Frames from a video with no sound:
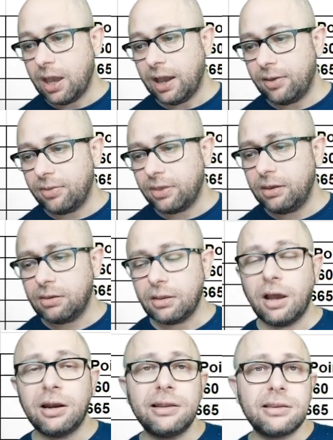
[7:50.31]
And then
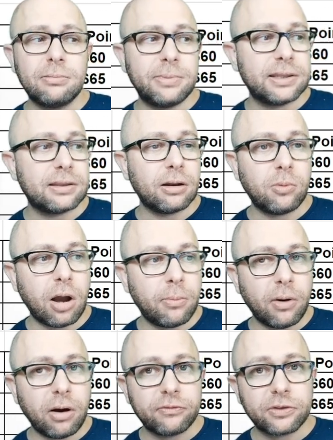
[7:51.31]
a little bit
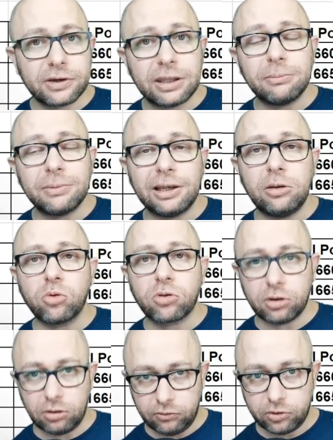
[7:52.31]
above 3 million
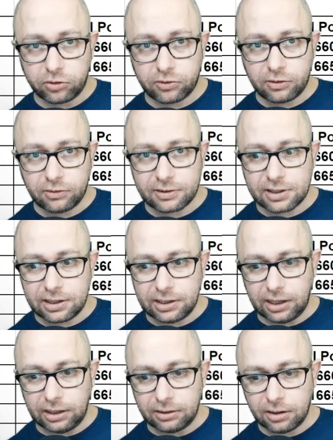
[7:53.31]
silvers that I
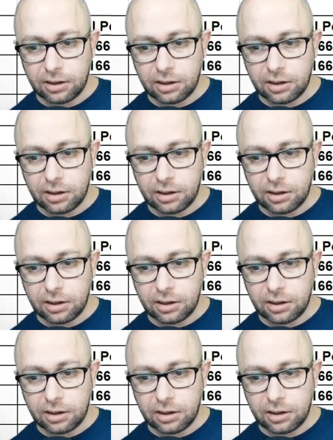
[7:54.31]
need.